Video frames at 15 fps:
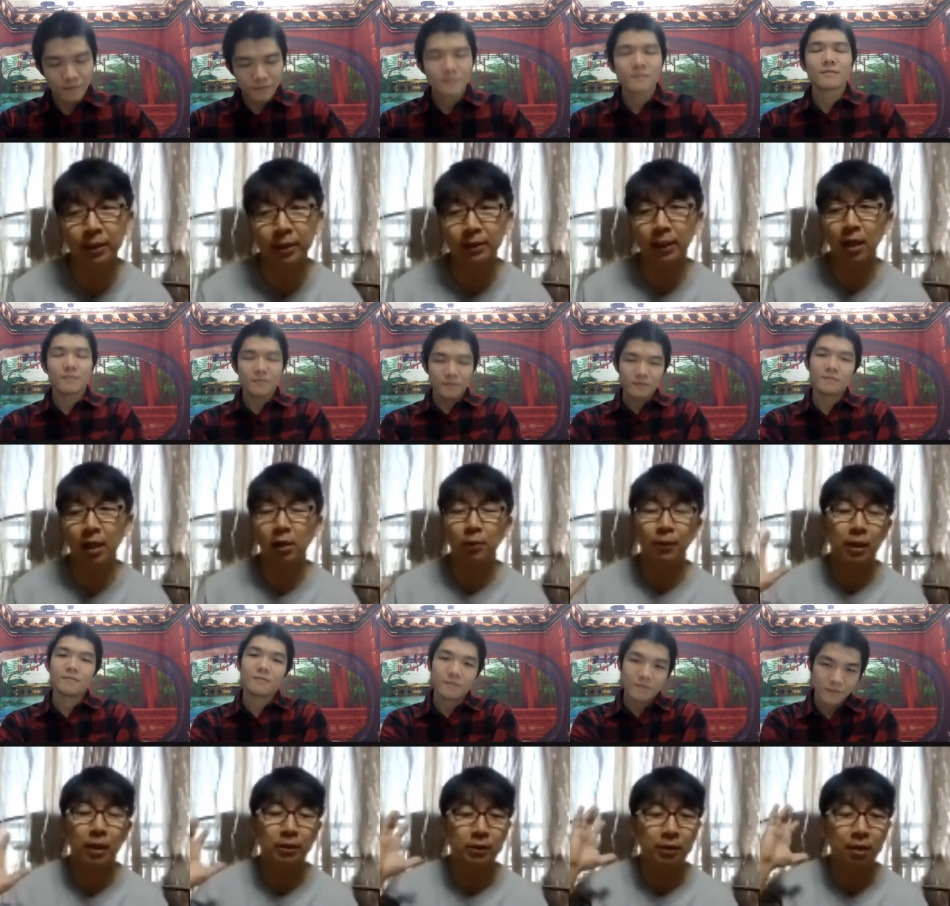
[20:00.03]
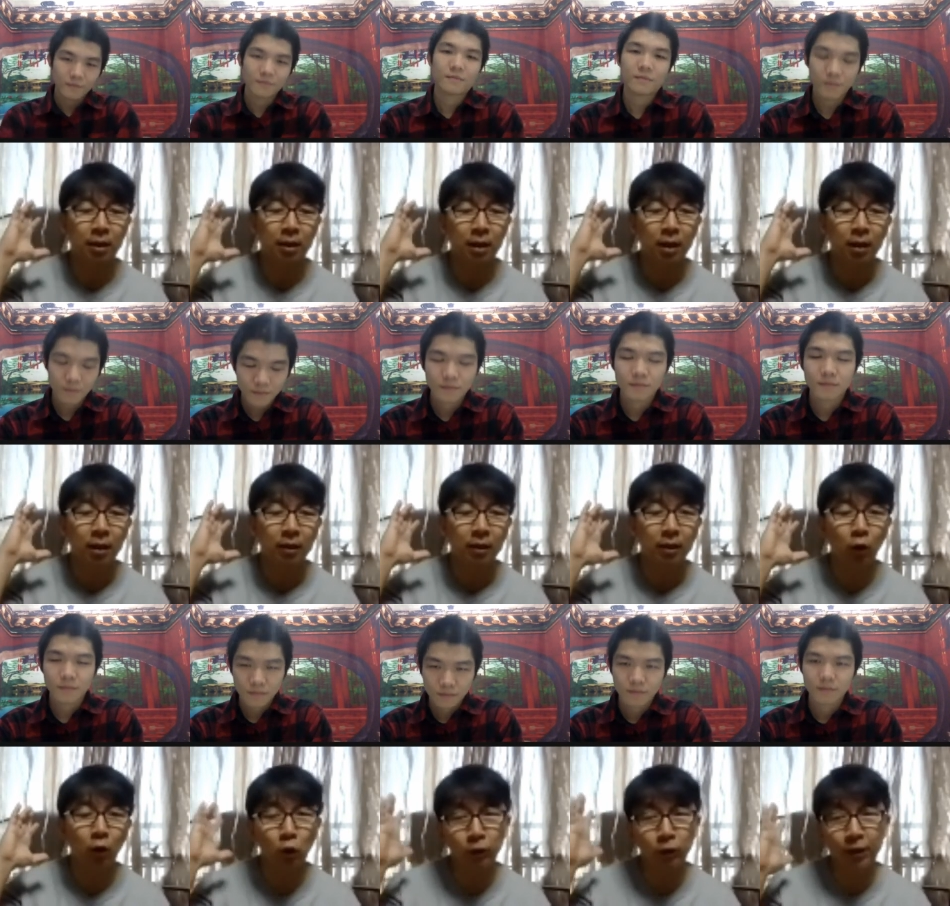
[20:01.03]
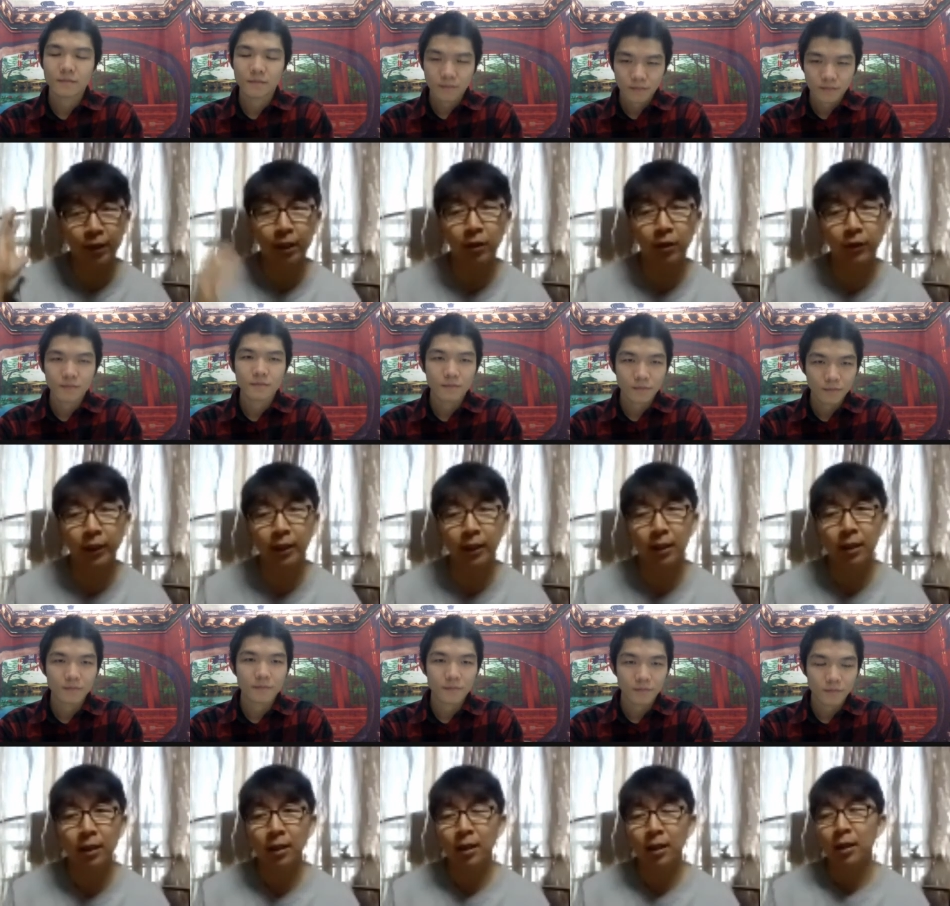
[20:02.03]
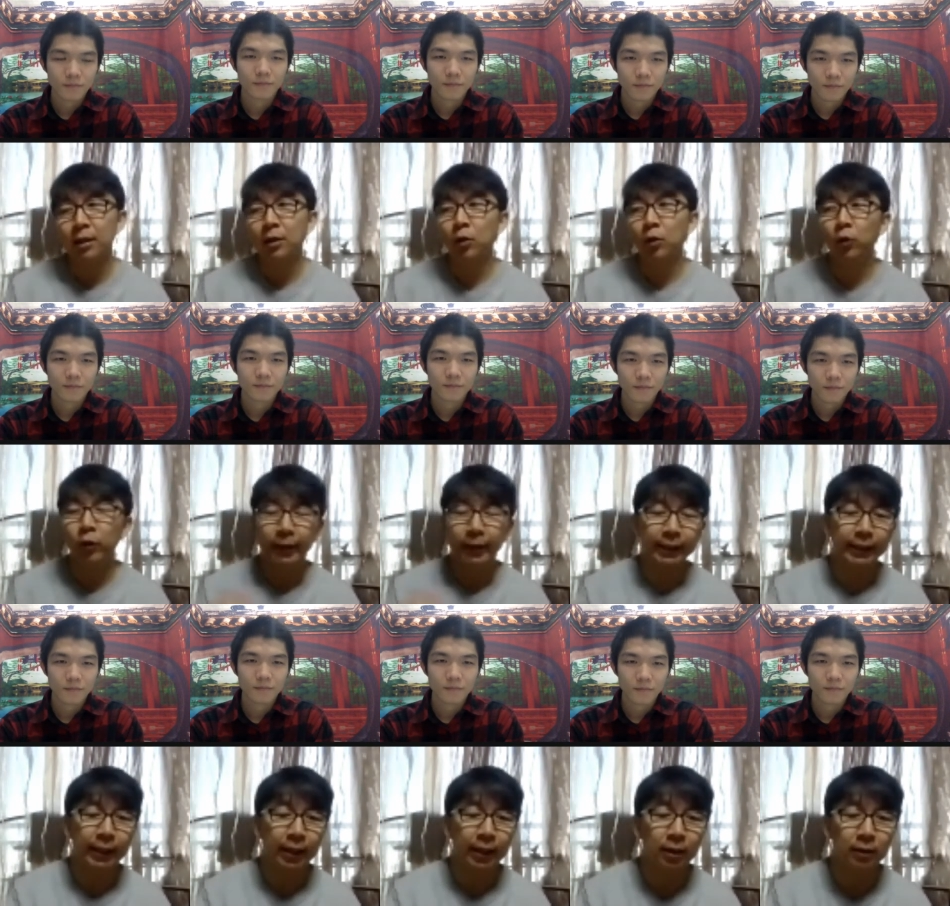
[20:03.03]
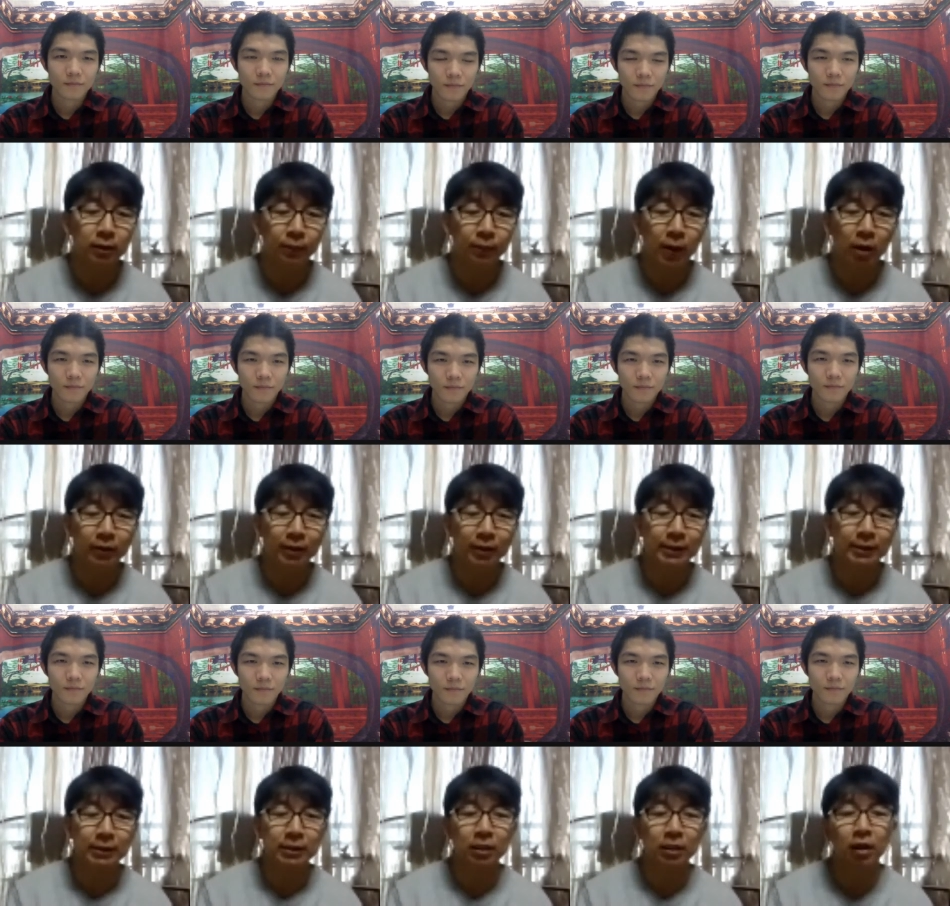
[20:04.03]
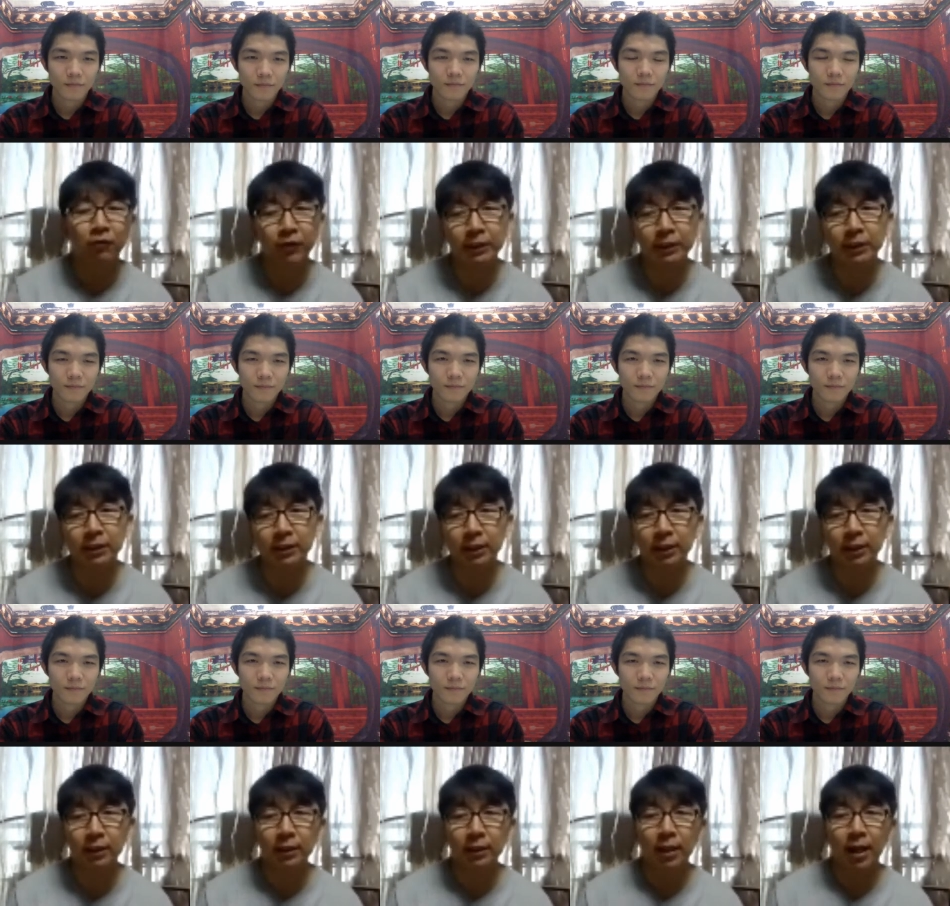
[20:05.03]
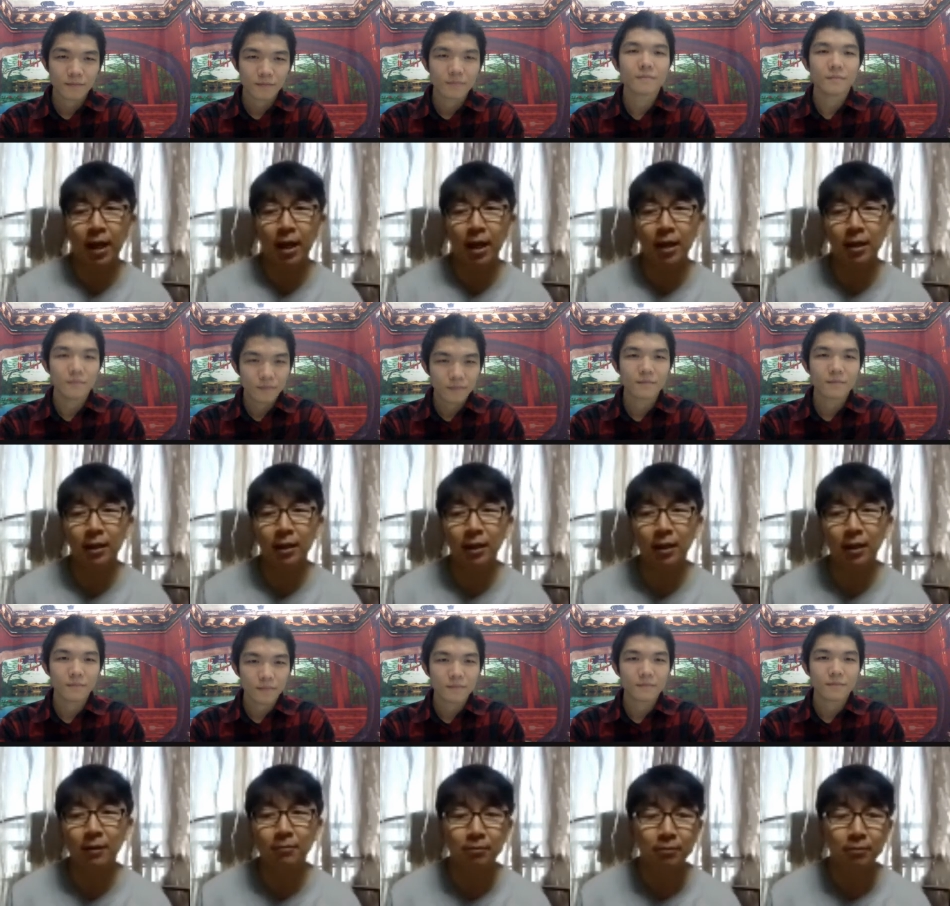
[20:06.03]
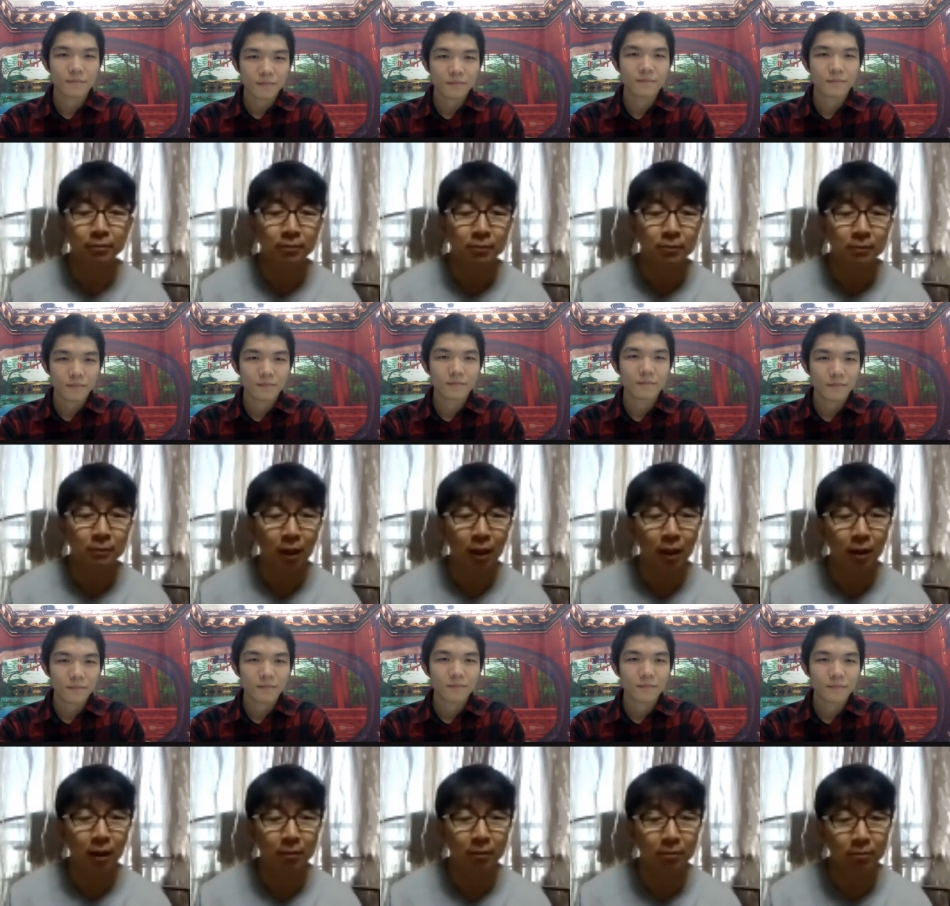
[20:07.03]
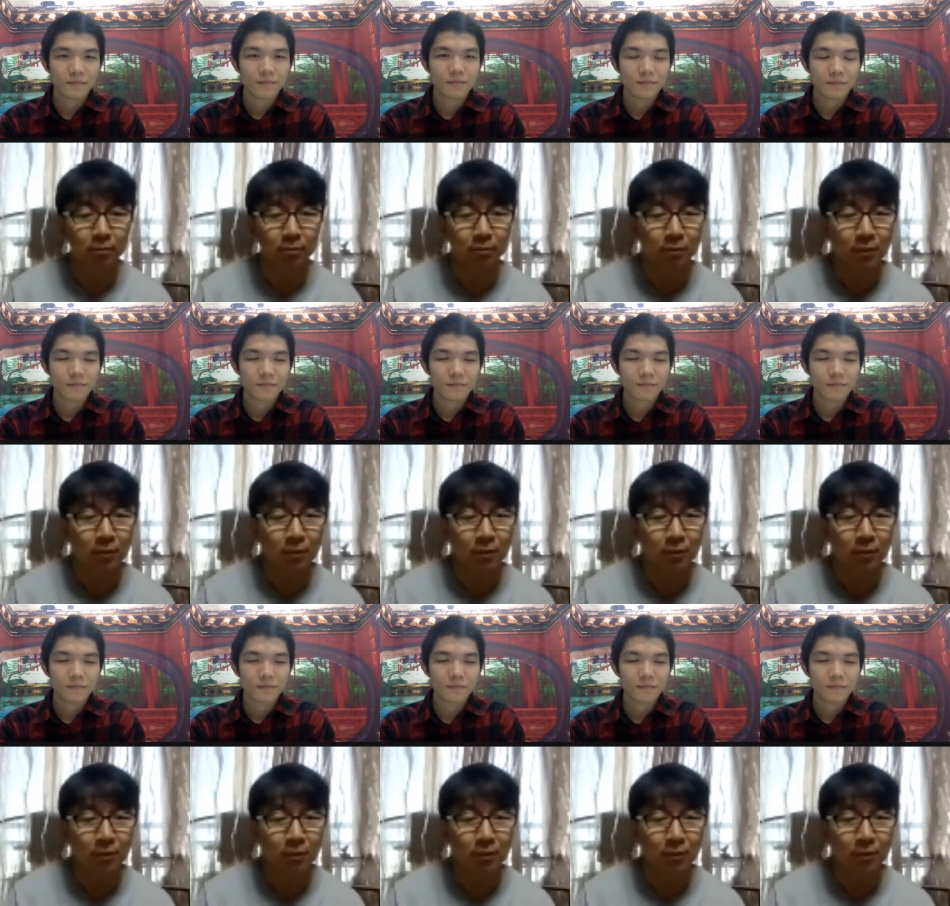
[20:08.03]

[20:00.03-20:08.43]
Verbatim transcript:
Speaker 1: doesn't care mm-hmm. about the old theory. All he cared about is efficiency and, uh, um,